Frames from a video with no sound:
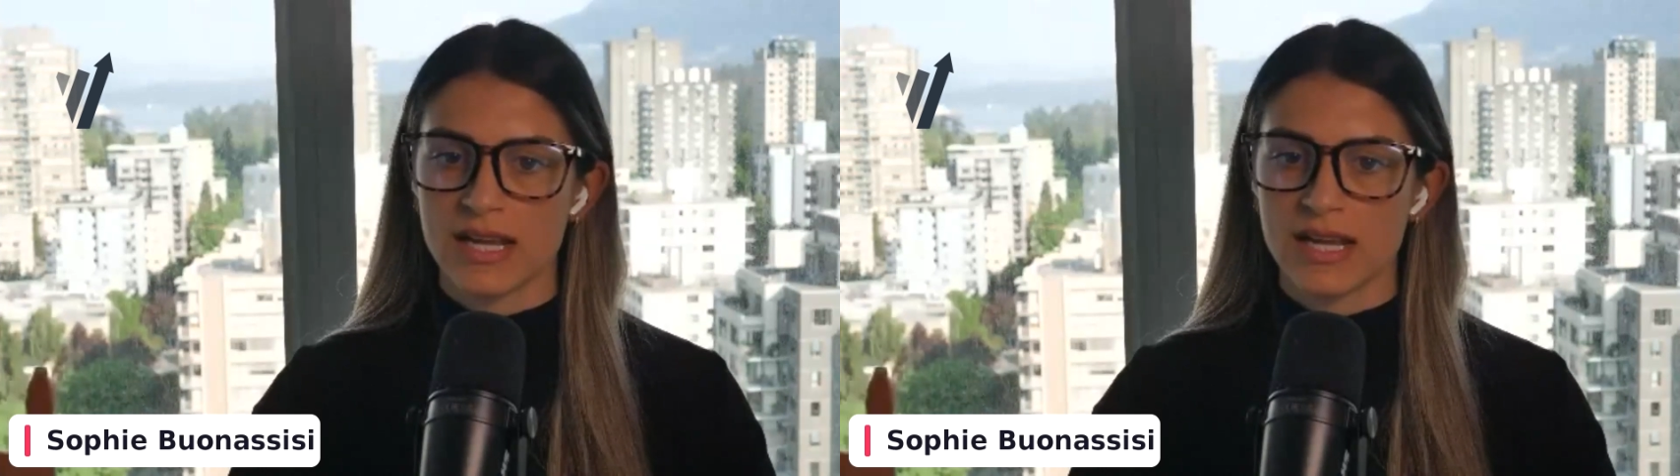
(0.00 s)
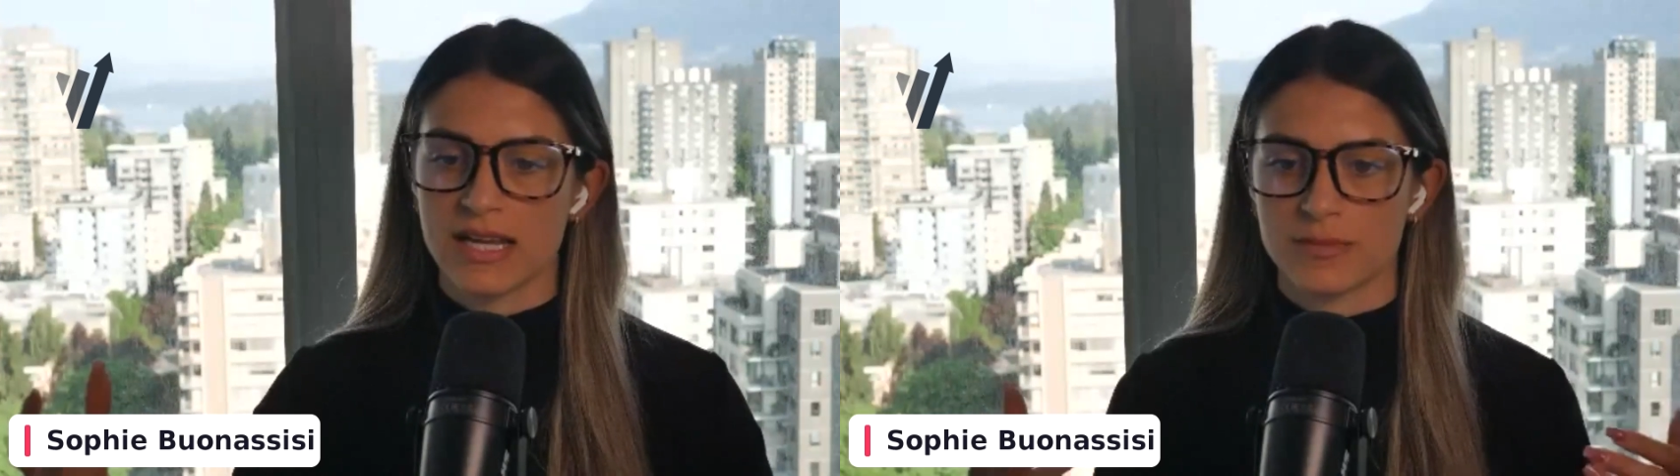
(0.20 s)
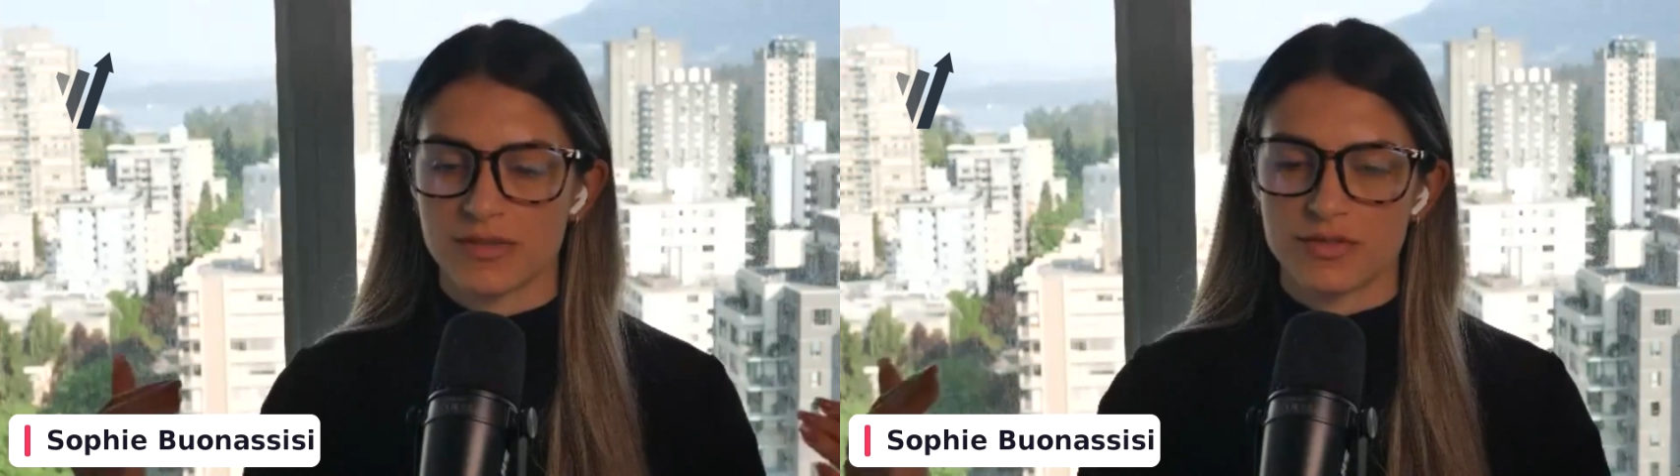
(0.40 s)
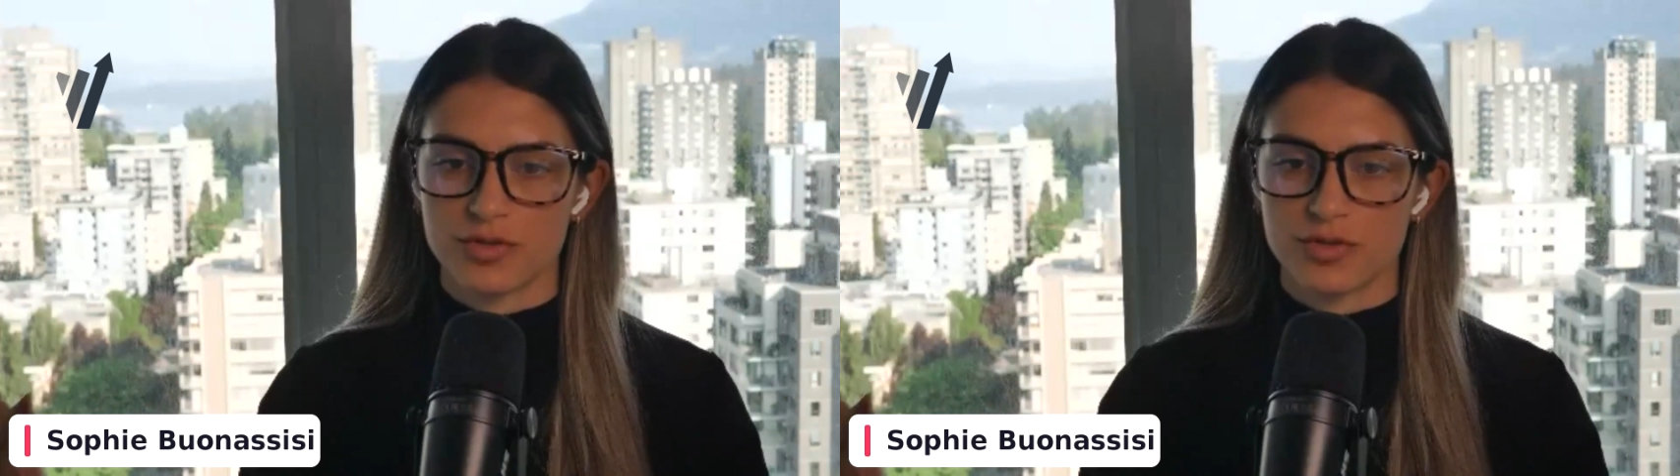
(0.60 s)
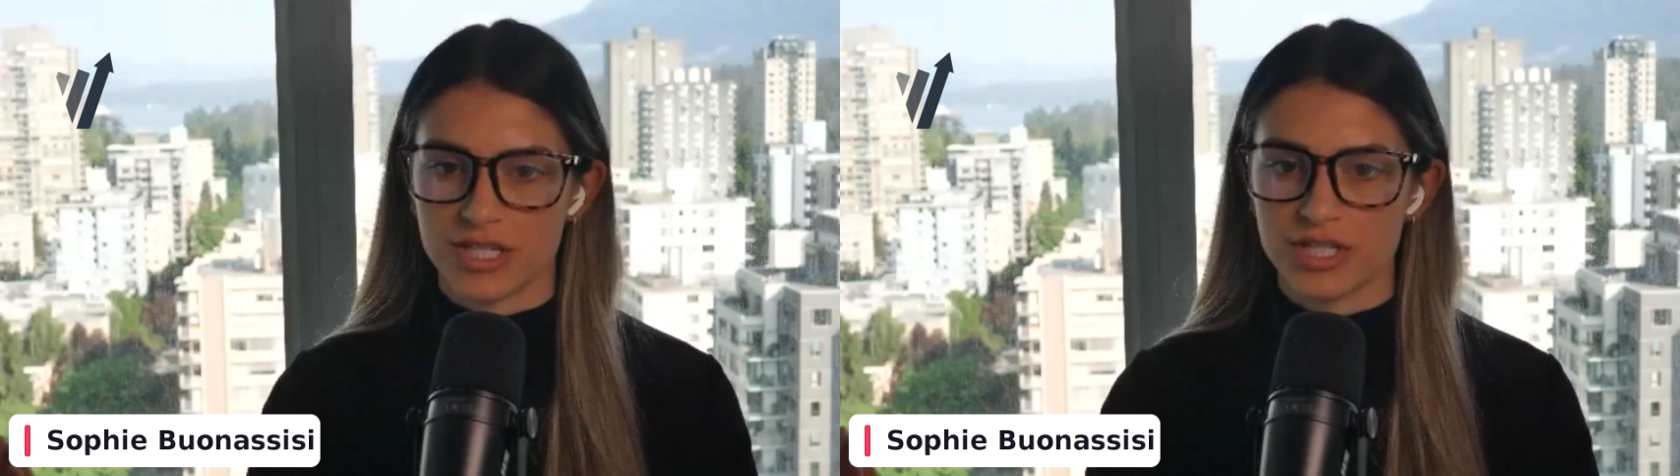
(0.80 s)
in terms of
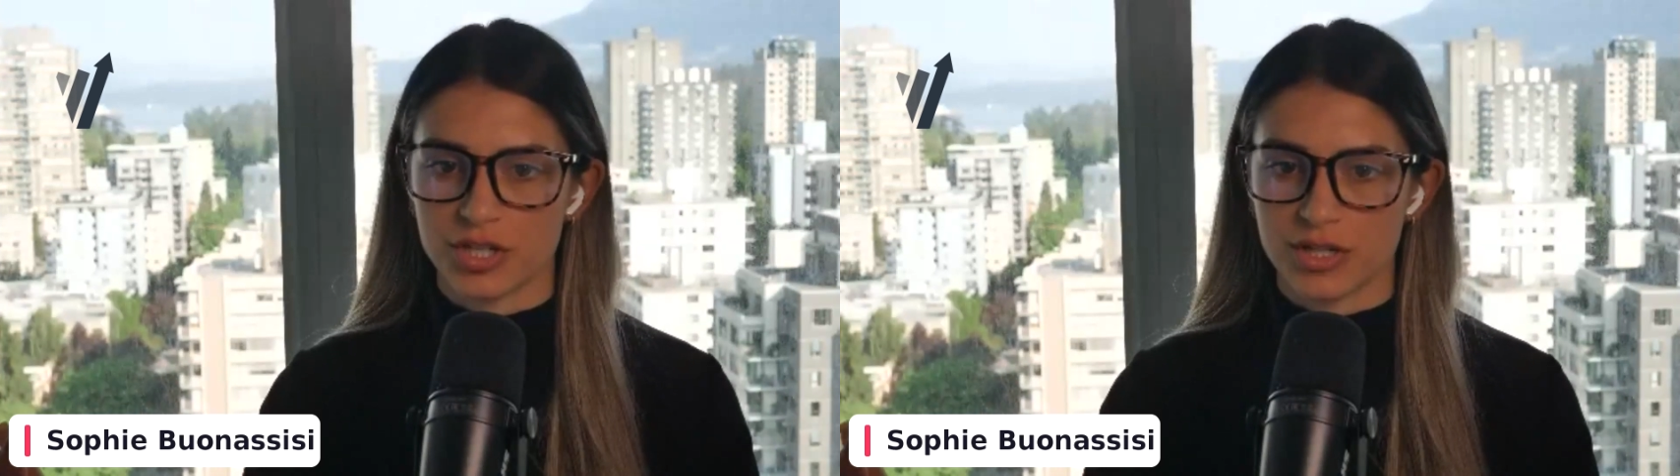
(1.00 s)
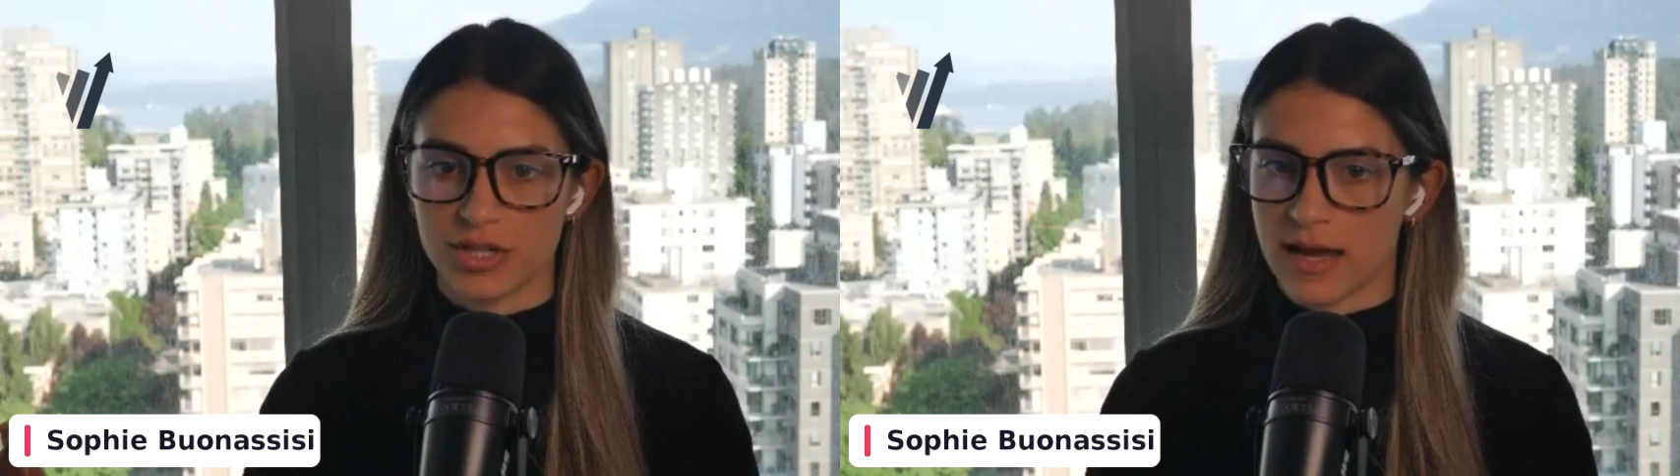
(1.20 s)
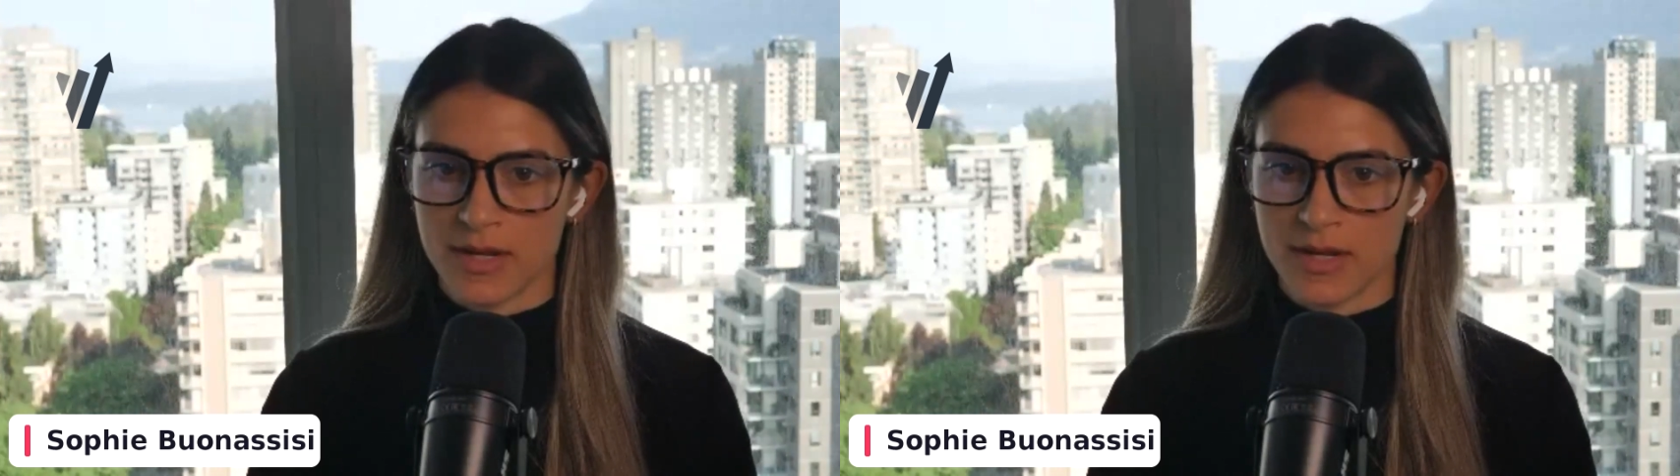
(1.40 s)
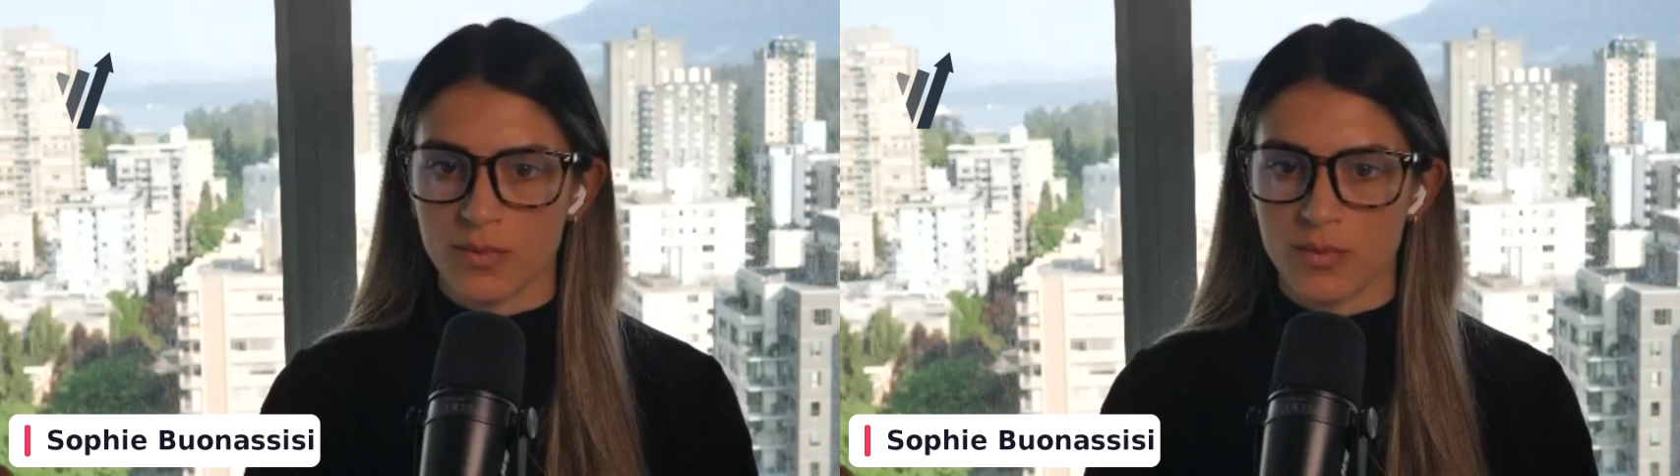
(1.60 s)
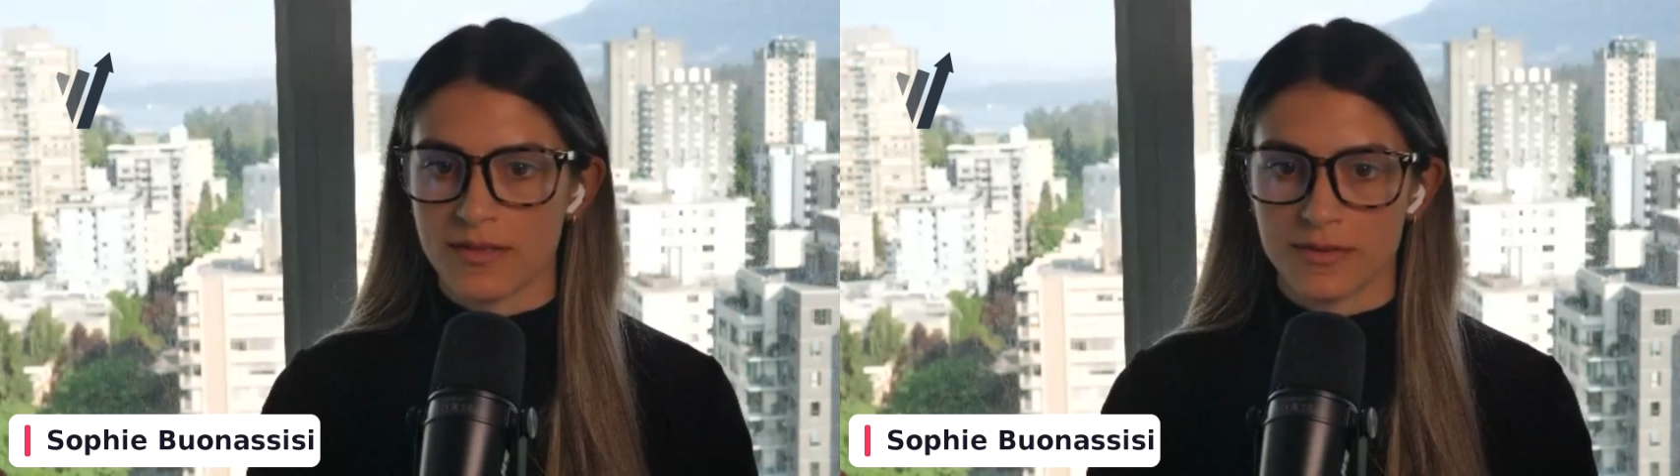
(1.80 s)
strategic
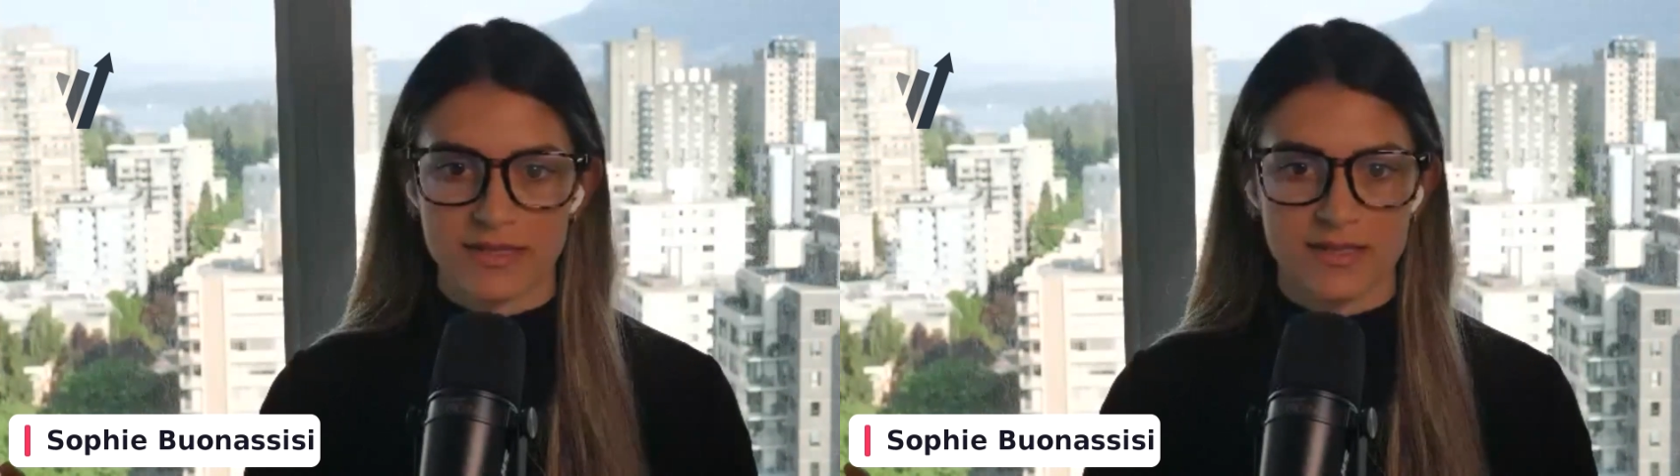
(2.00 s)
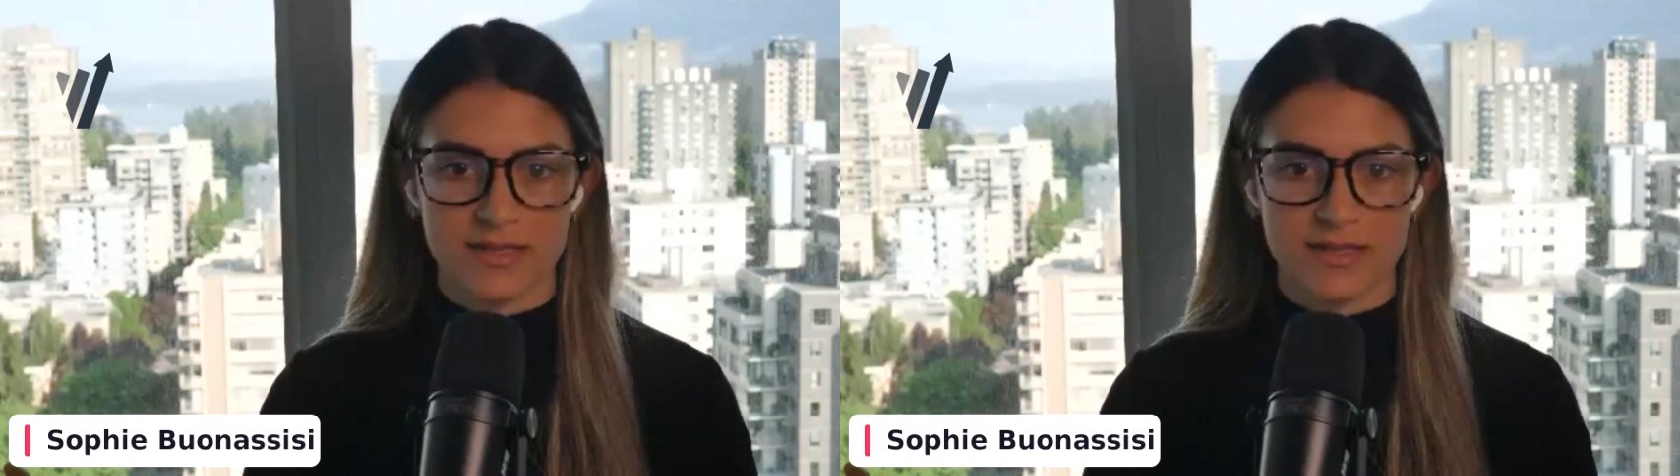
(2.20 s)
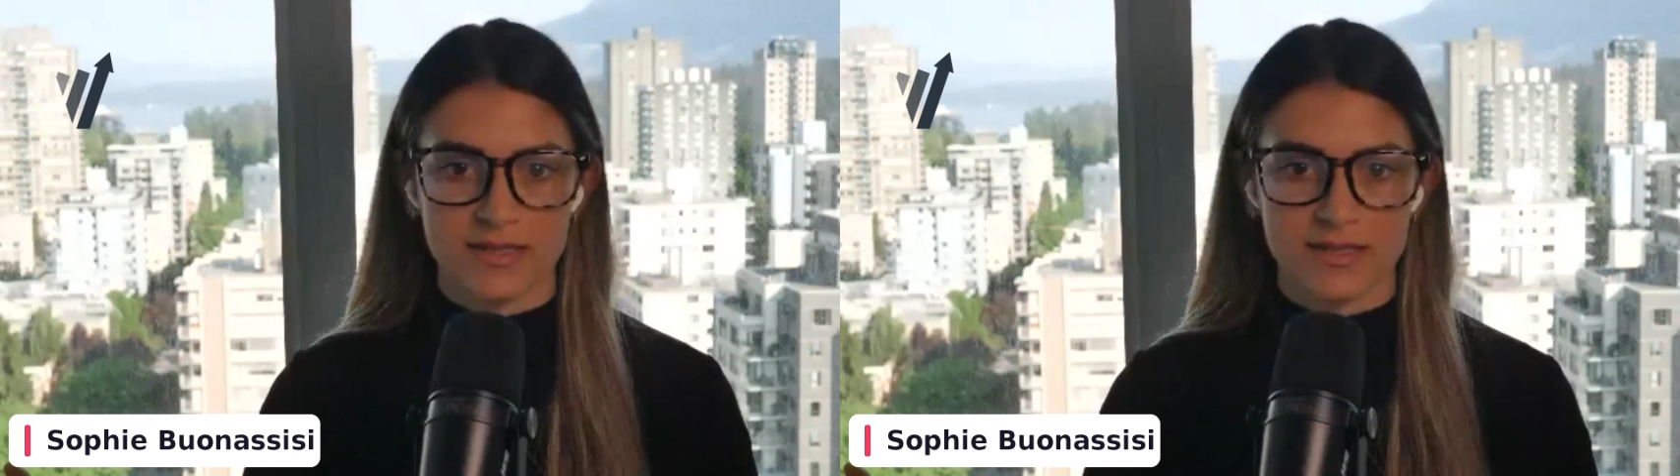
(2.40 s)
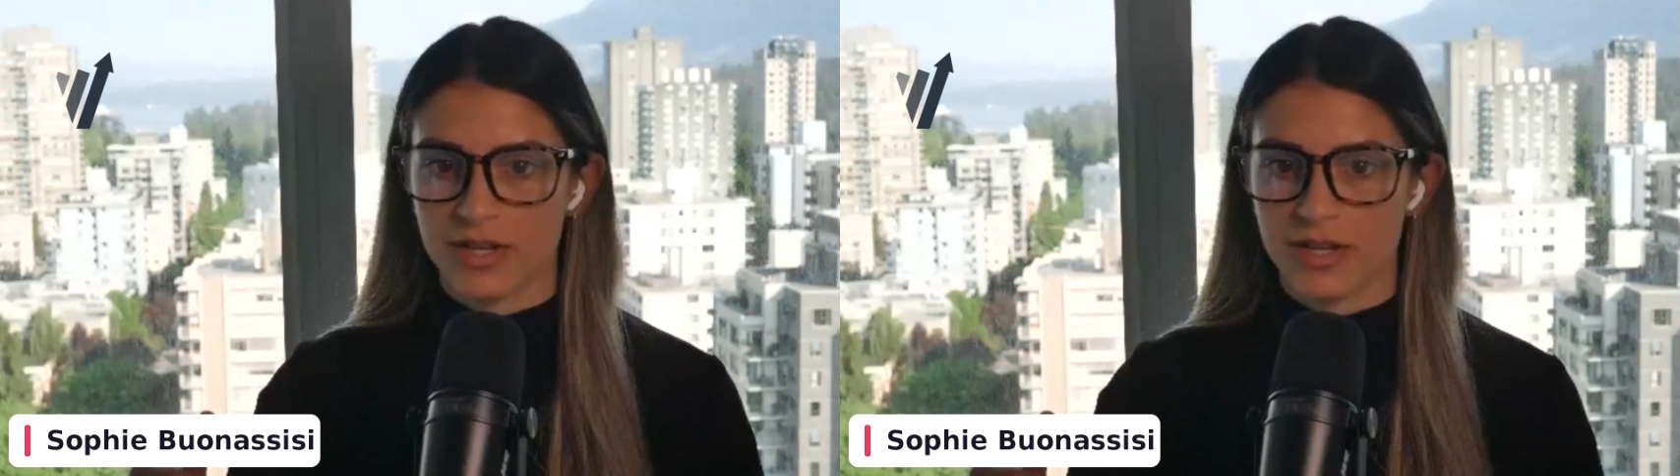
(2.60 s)
alignment, whether it's